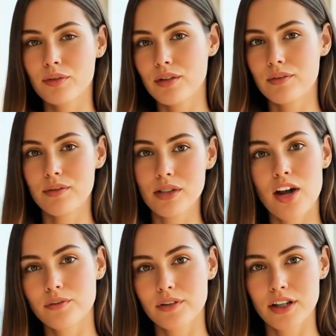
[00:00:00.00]
I rolled
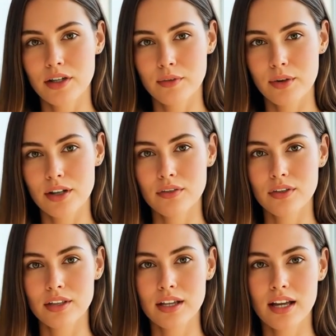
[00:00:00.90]
down my window,
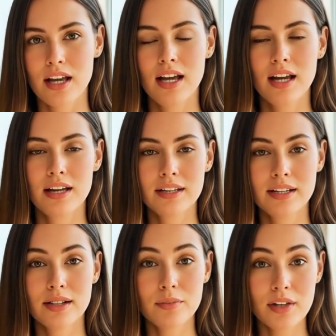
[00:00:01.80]
embarrassed.
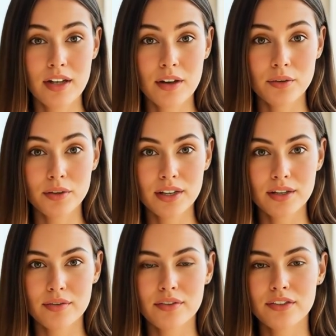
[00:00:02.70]
"I'm
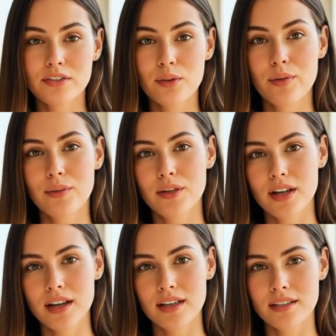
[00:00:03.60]
sorry, I'll move
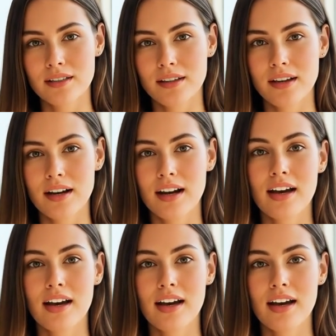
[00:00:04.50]
my car."